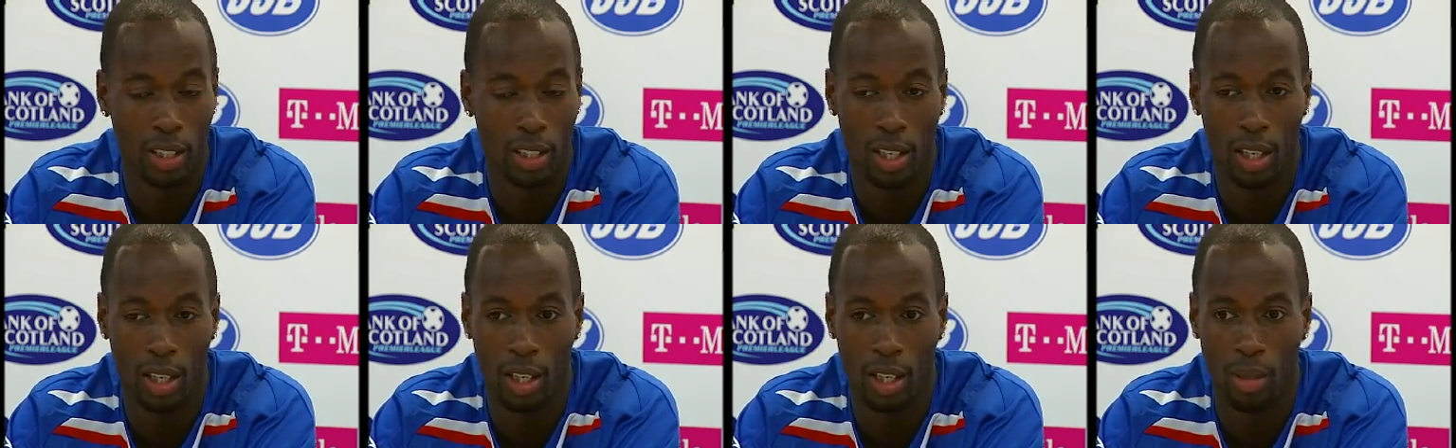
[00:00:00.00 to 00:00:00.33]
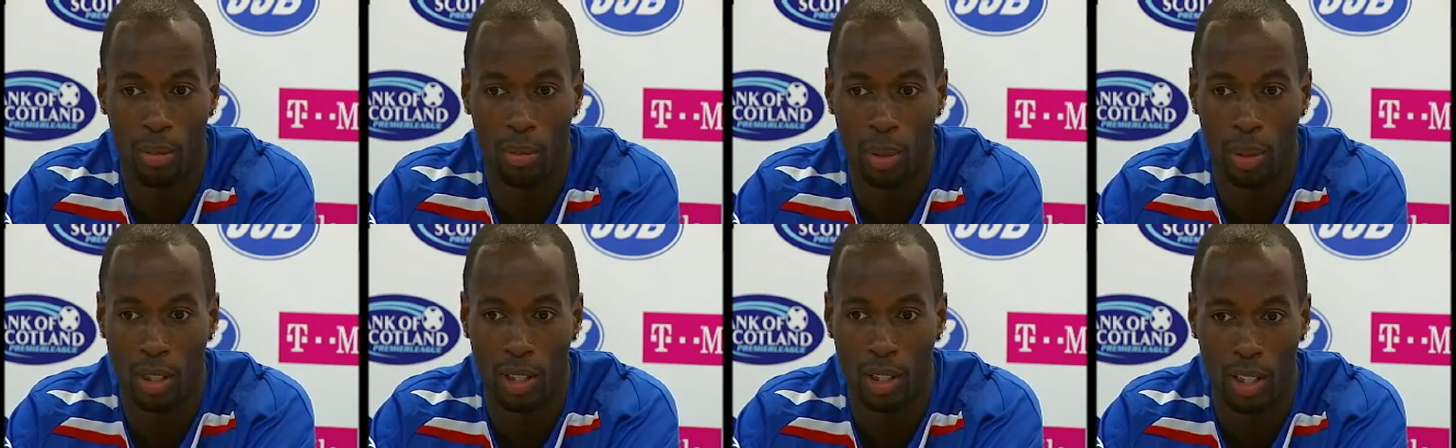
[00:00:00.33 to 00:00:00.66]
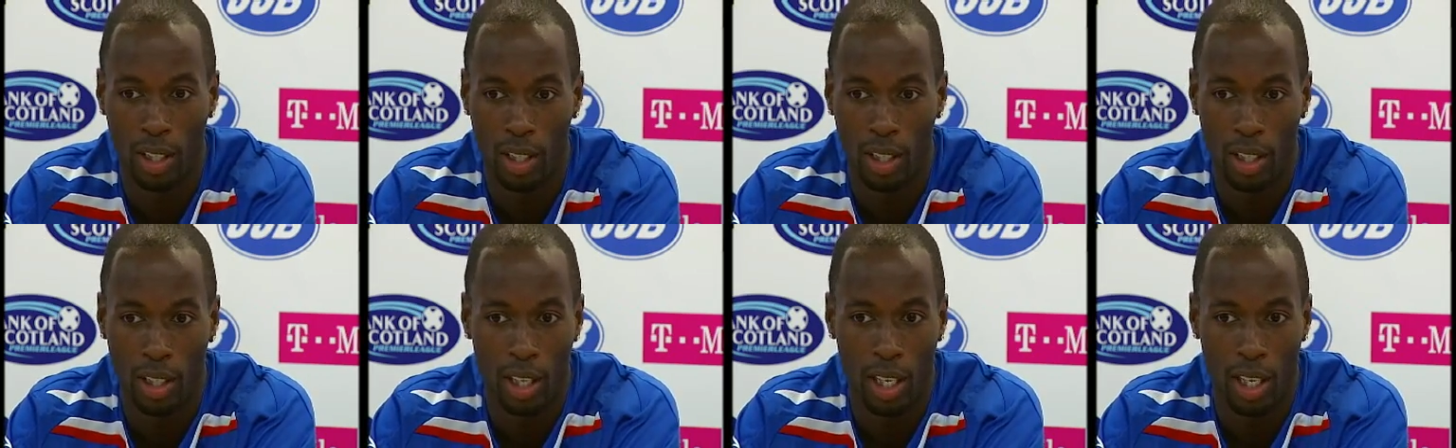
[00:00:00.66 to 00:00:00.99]
But
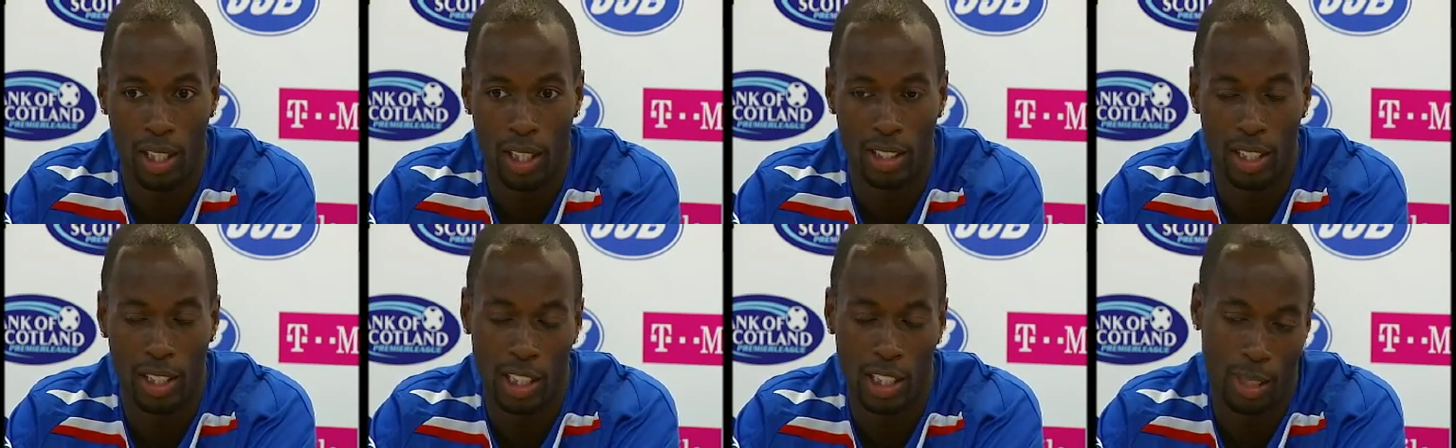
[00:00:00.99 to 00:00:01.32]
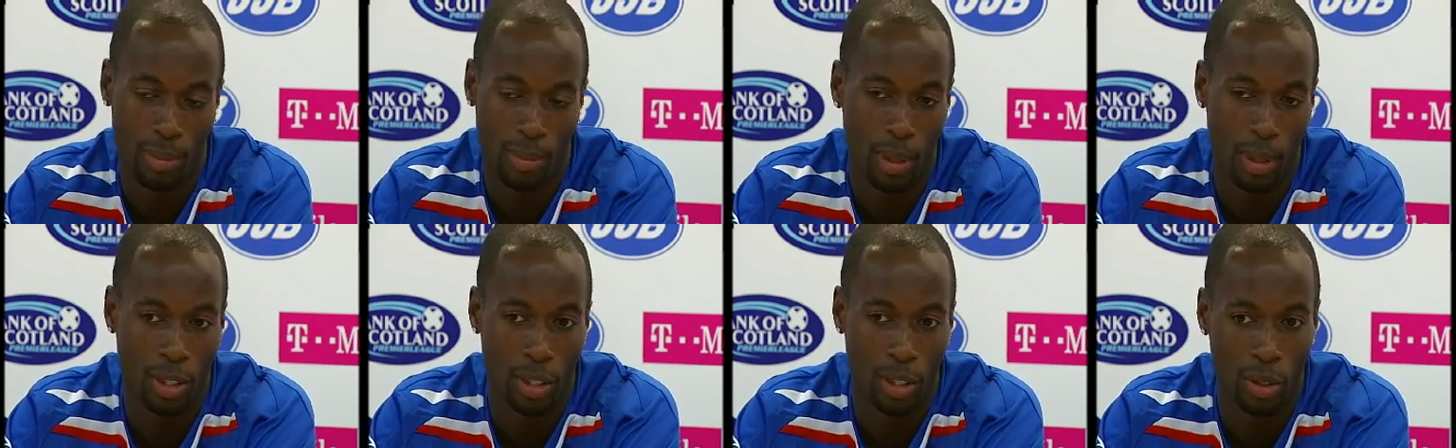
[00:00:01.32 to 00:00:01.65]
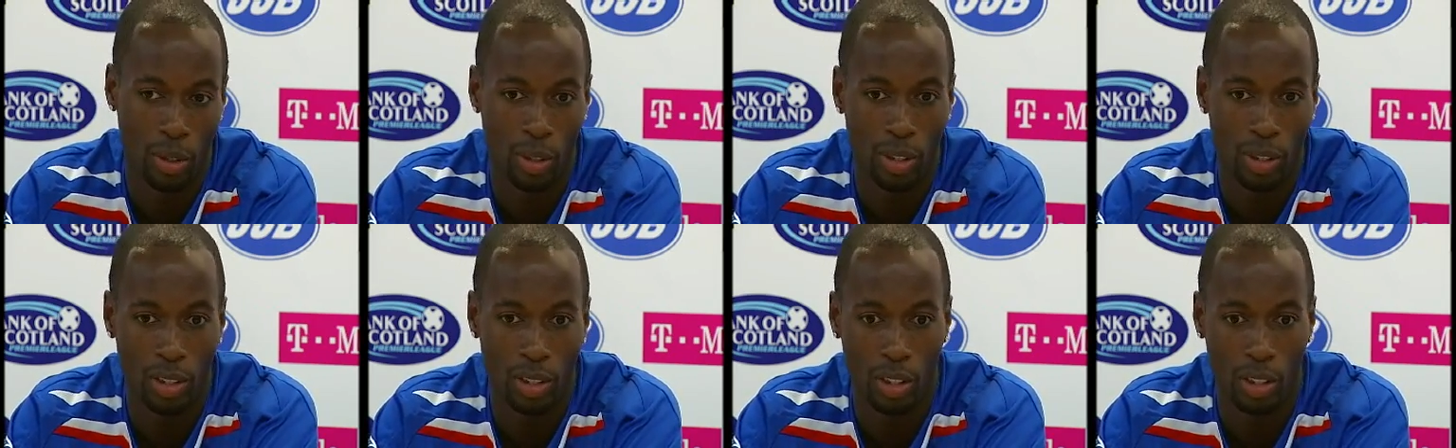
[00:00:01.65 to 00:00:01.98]
at the same time, I
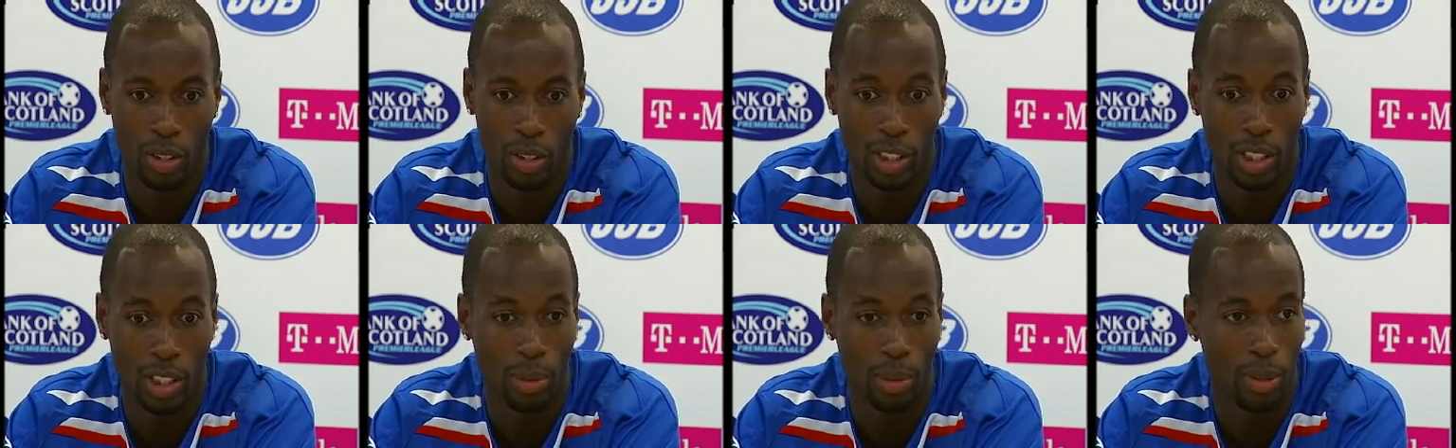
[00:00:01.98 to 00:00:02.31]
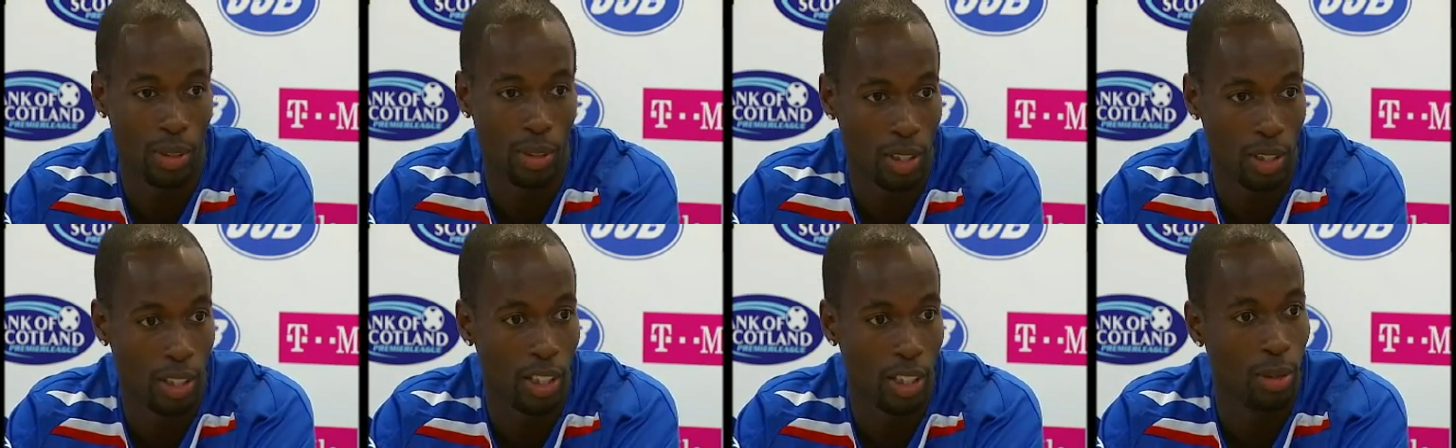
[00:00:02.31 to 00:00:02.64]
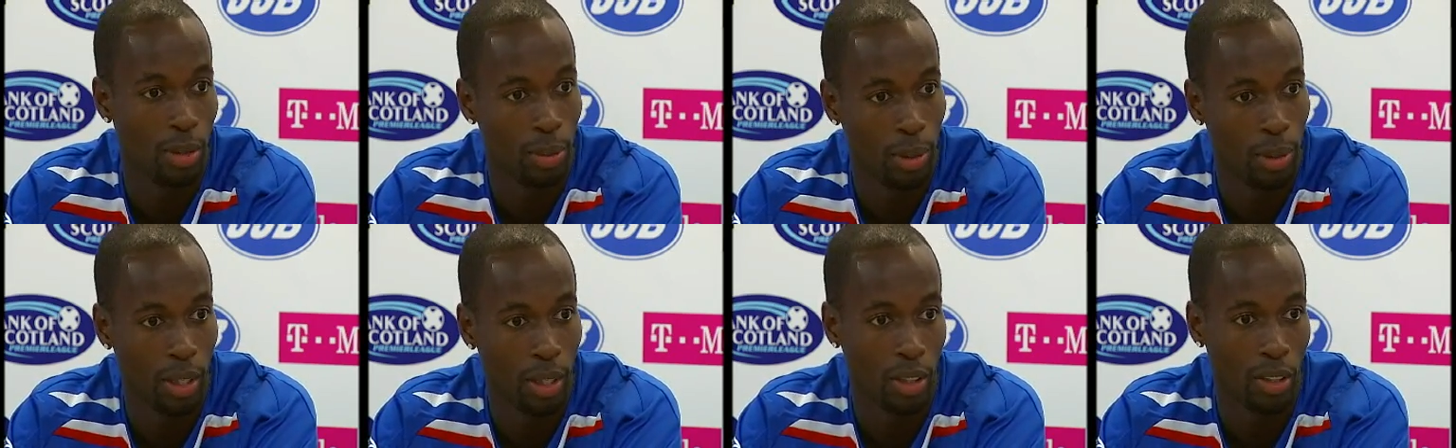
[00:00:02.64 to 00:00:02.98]
know it's similar to
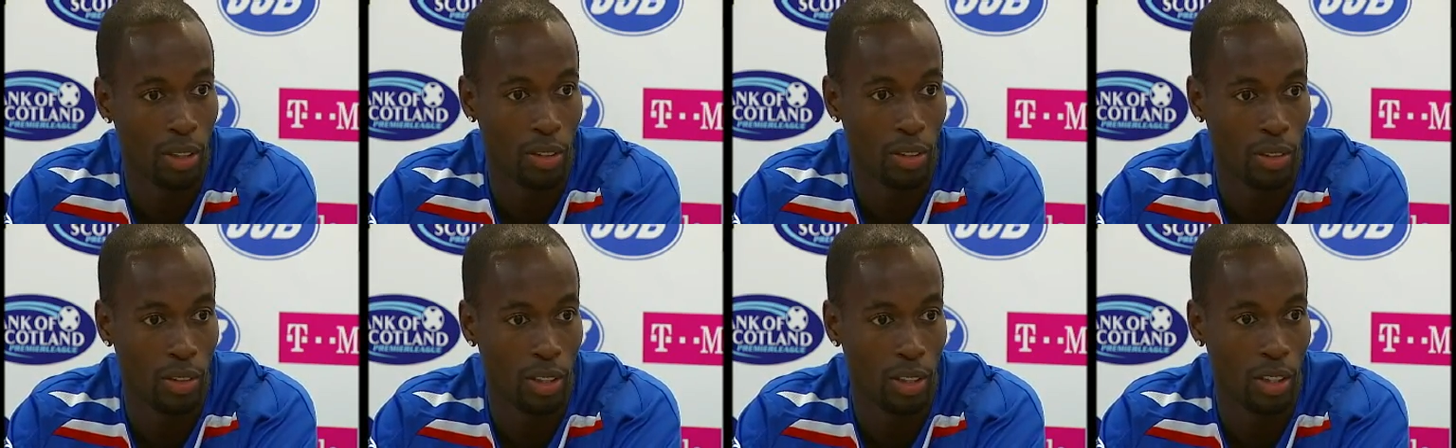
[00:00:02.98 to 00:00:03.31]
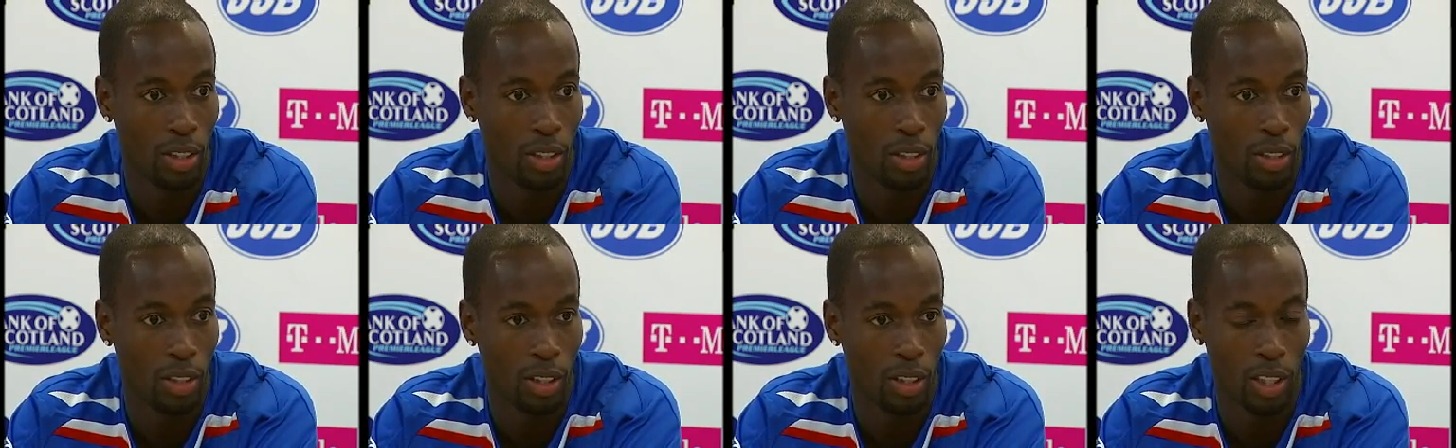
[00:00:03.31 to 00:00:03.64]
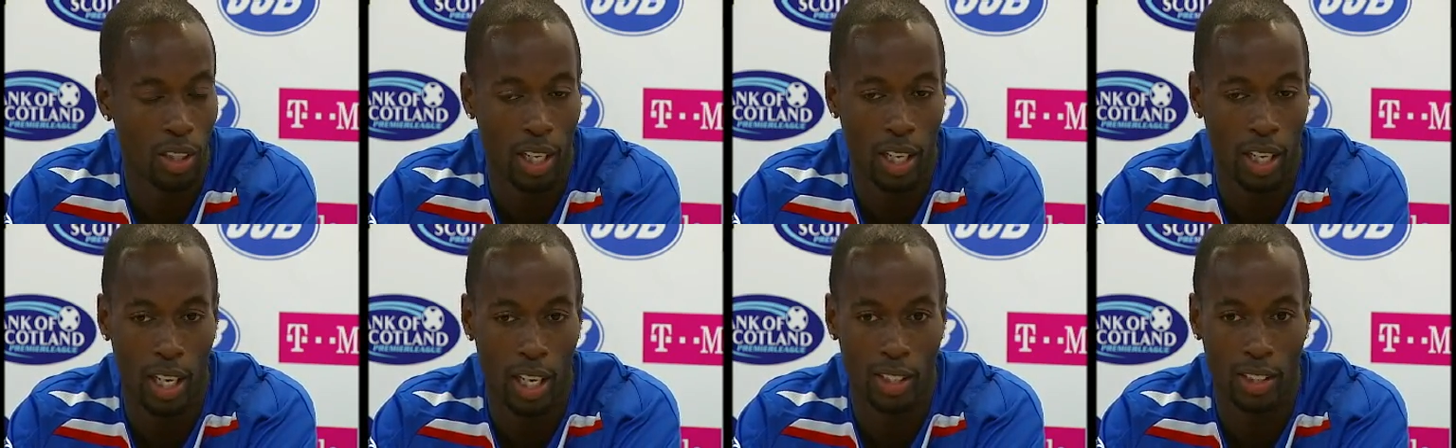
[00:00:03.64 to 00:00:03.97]
the EPL,
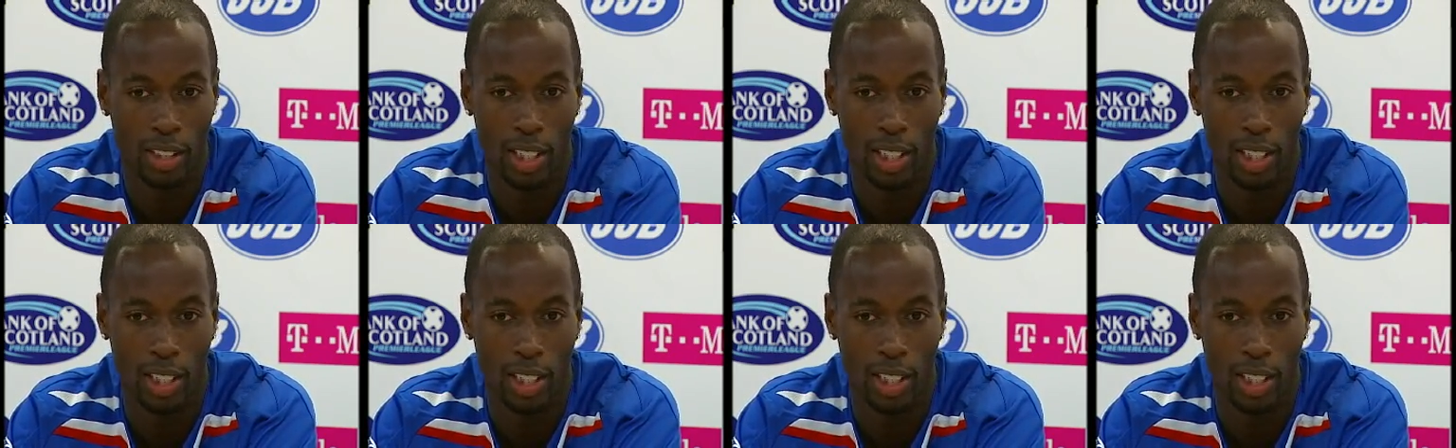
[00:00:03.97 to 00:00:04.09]
and I got a